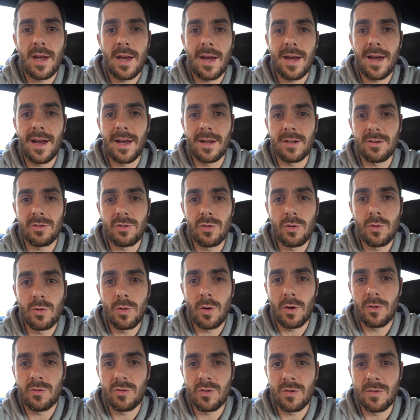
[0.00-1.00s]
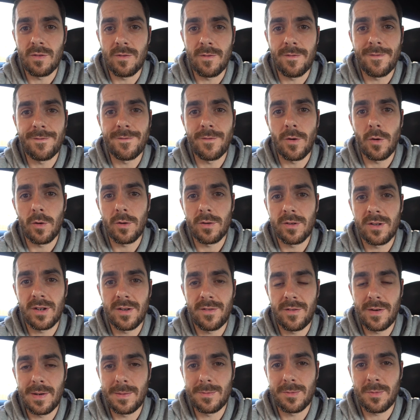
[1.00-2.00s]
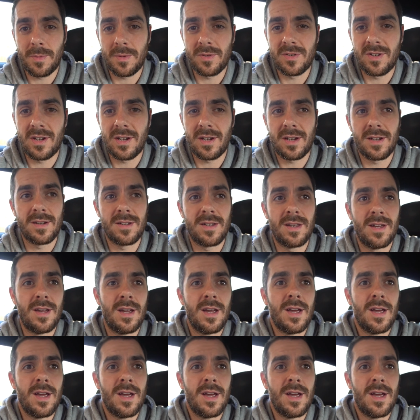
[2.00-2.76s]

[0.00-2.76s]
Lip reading: at 240 frames per second.